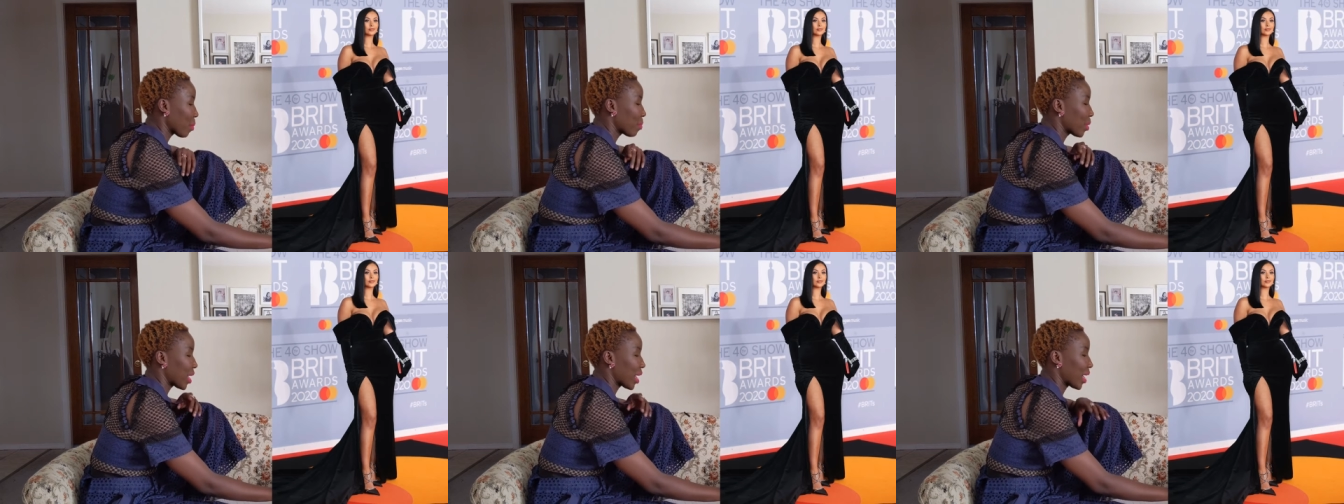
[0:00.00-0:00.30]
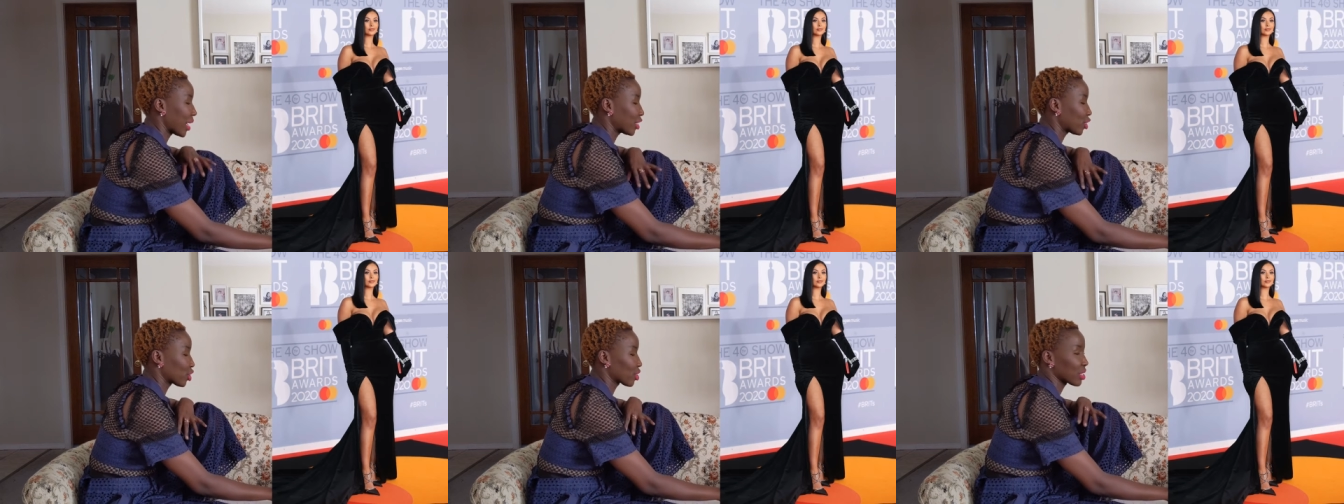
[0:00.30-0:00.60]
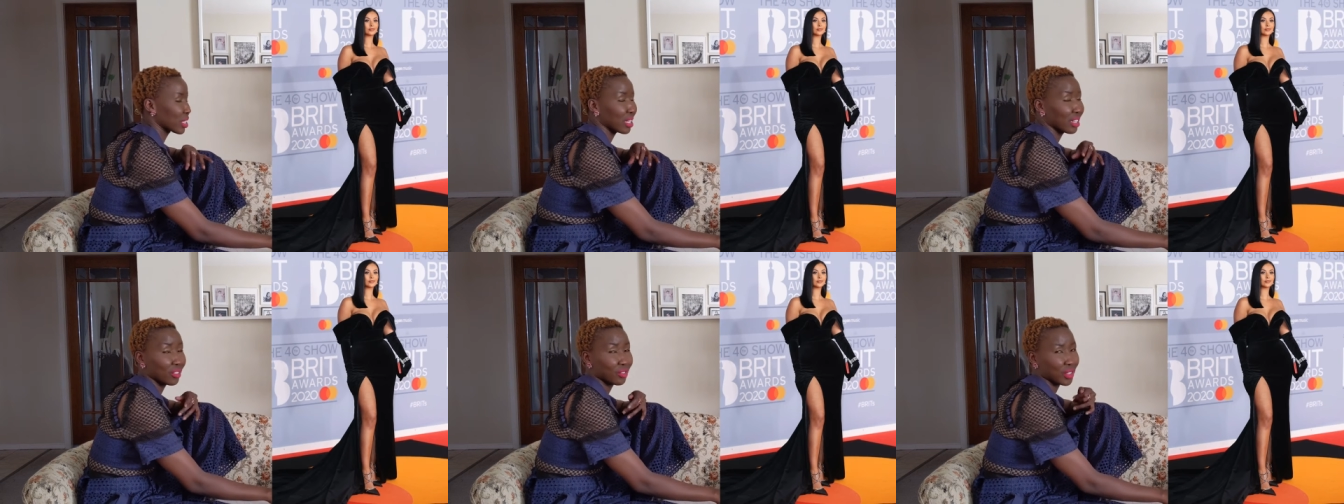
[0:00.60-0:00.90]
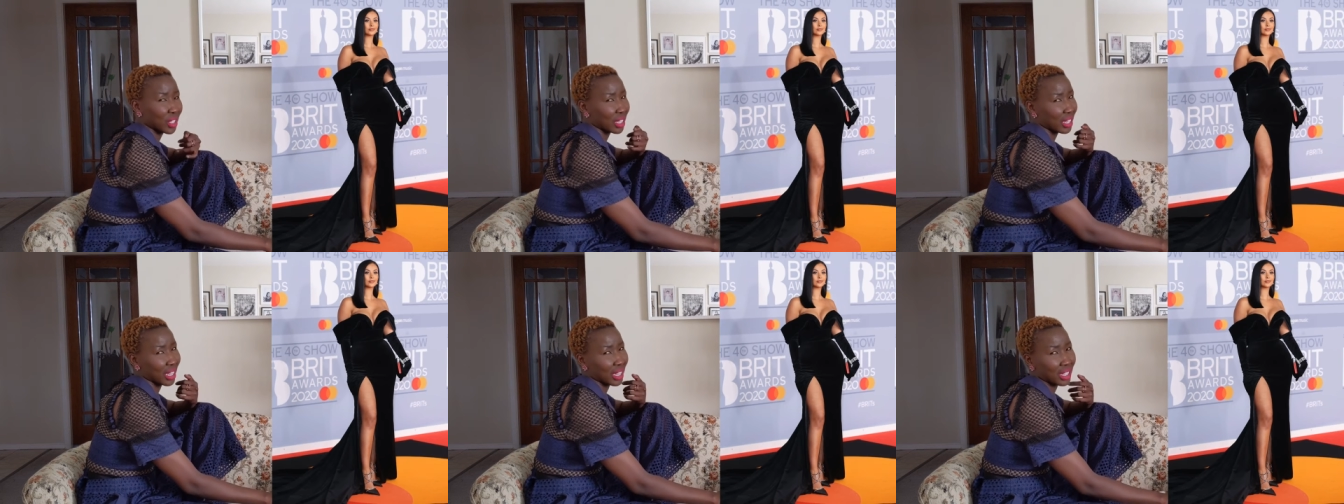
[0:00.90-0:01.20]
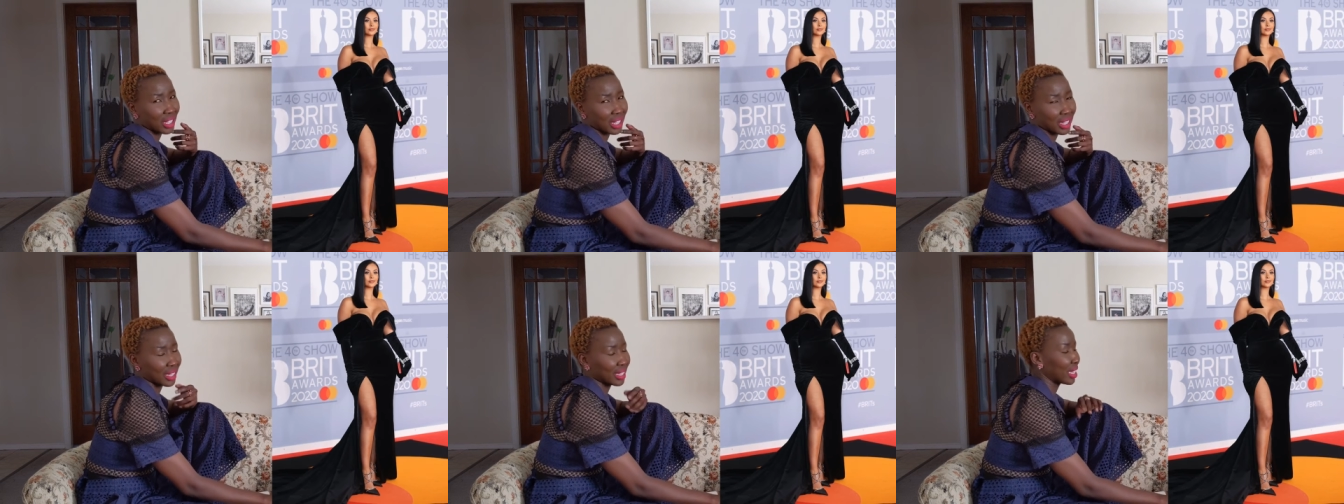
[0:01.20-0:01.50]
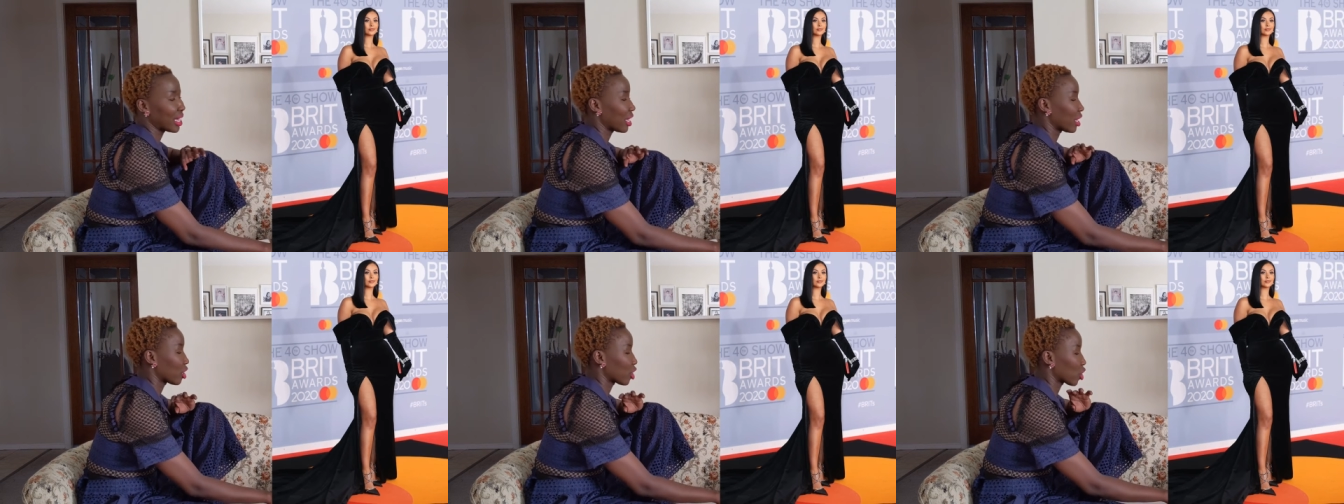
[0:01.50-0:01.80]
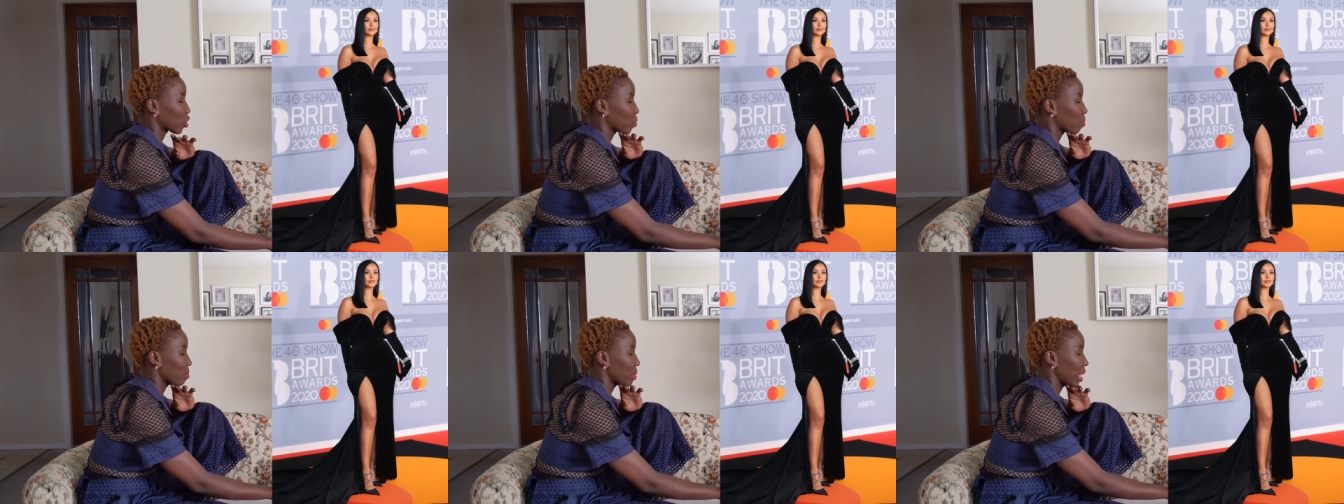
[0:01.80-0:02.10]
But I just love the neckline, and
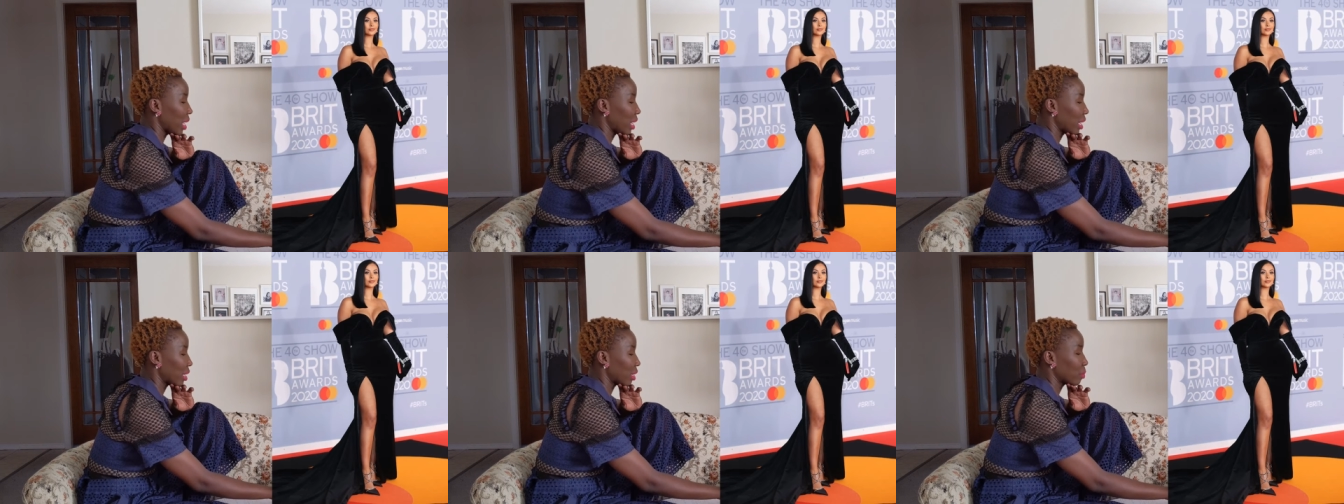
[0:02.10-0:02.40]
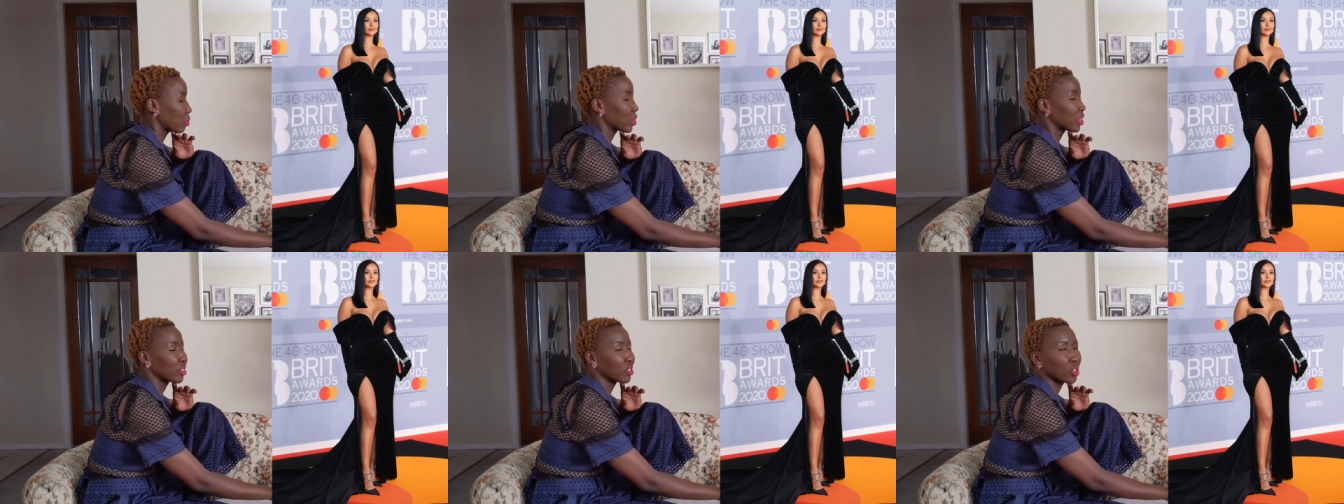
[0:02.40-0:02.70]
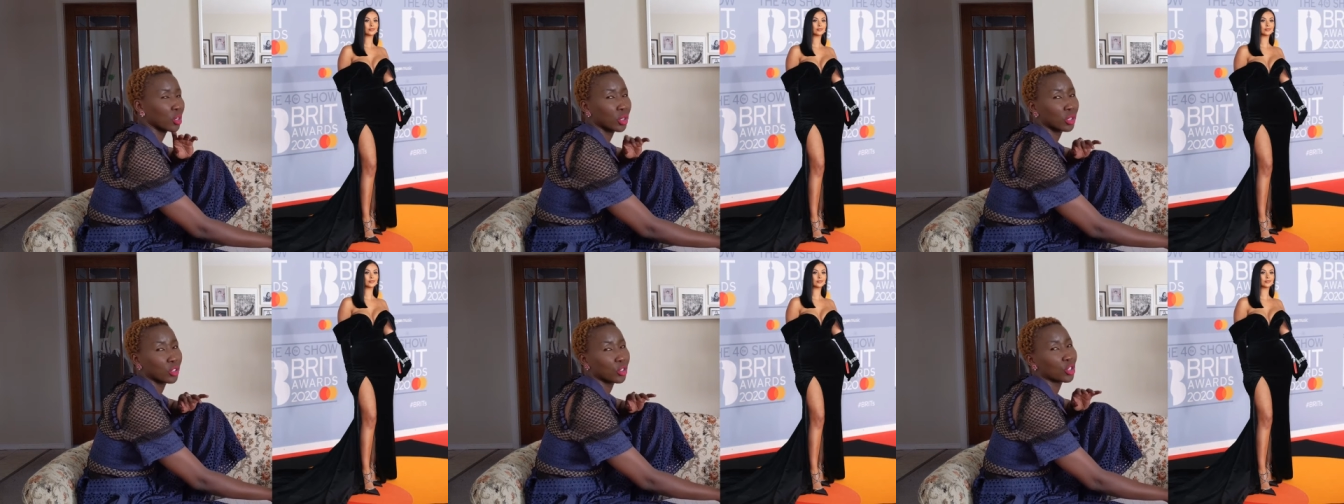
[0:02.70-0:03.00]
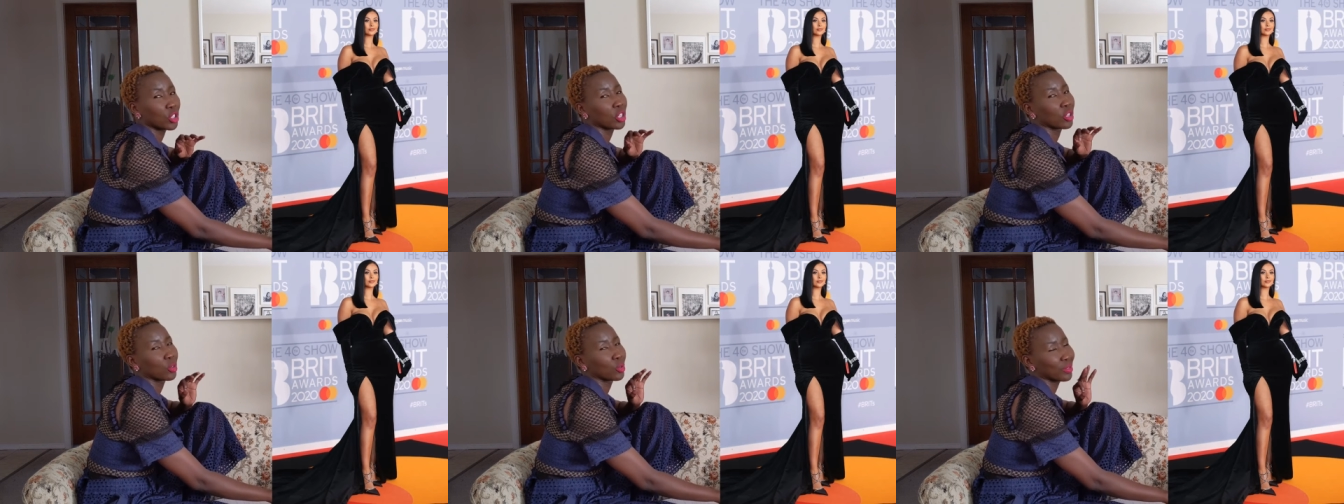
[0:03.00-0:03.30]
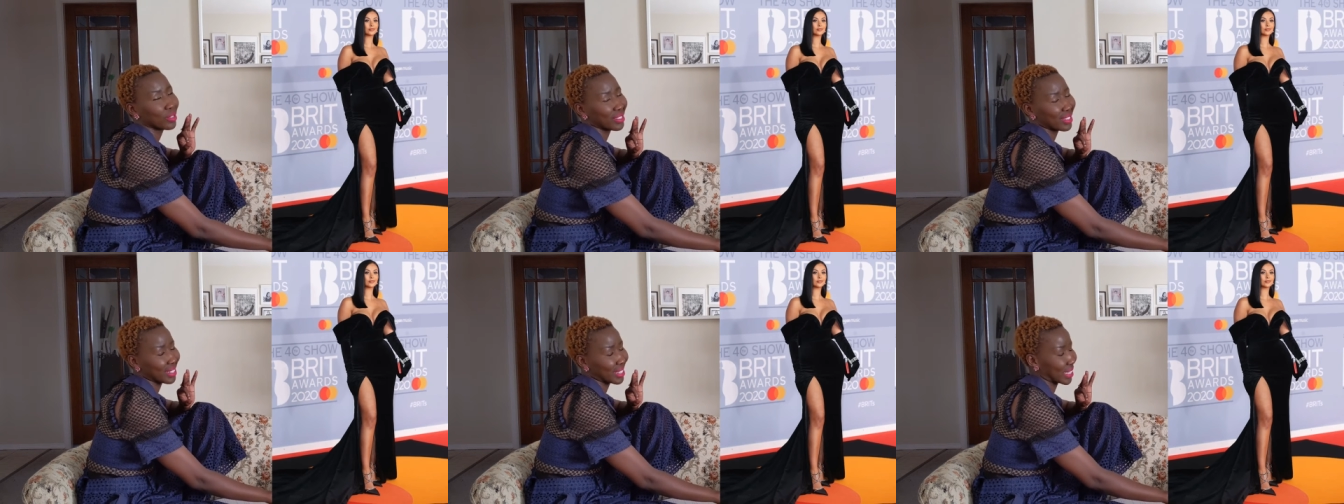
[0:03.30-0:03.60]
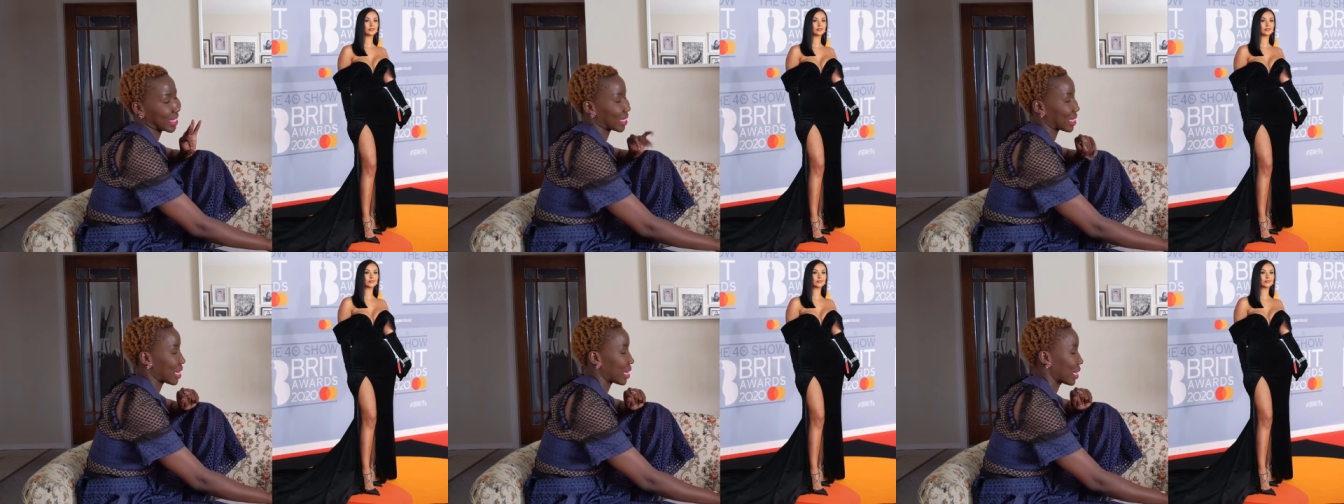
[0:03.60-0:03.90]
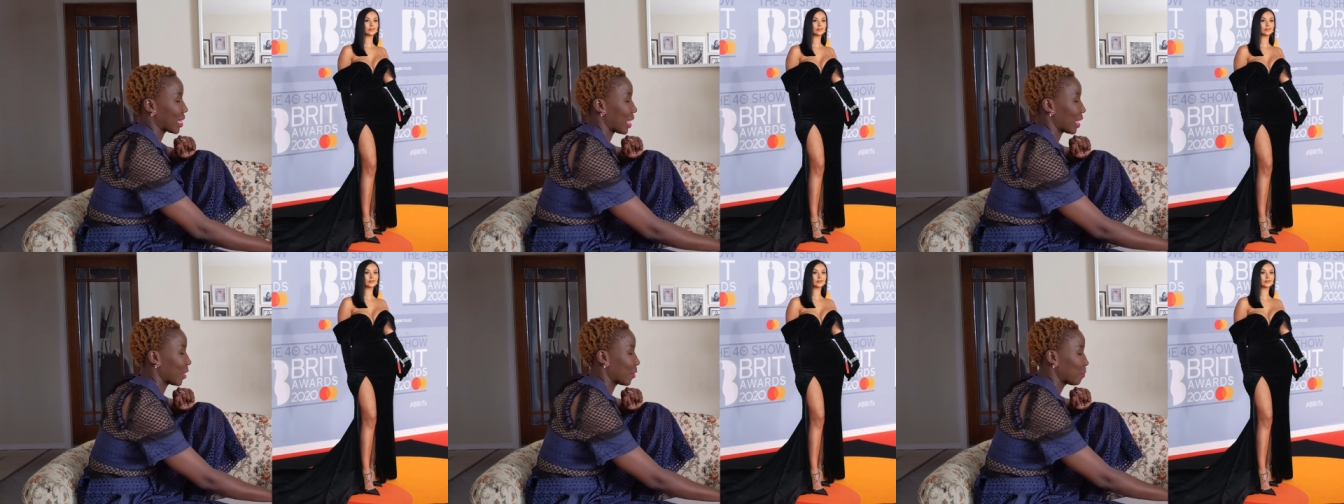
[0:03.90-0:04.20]
her makeup is also
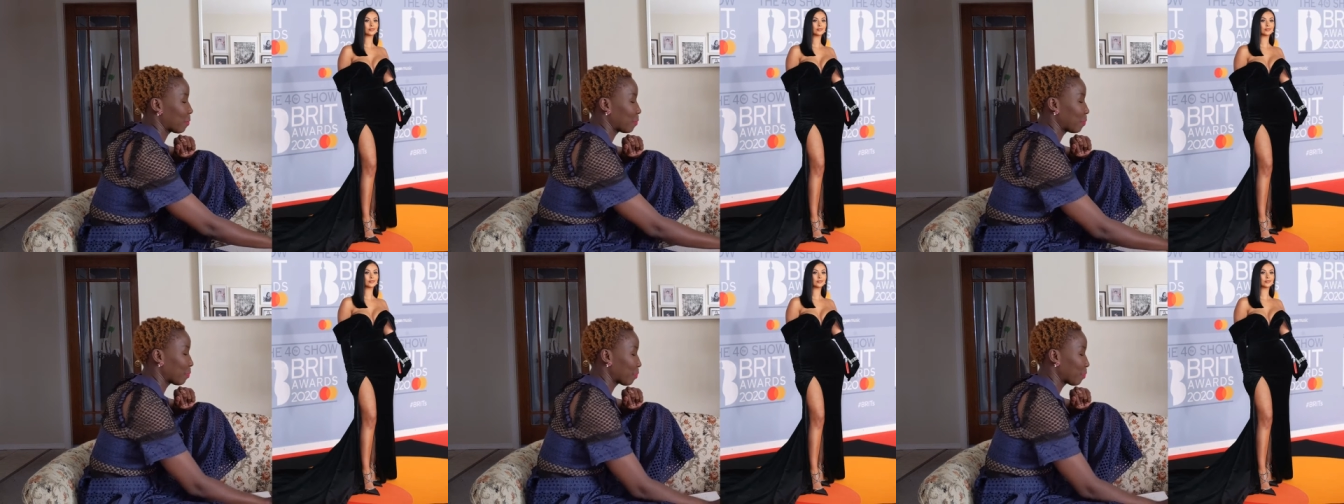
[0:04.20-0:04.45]
stunning.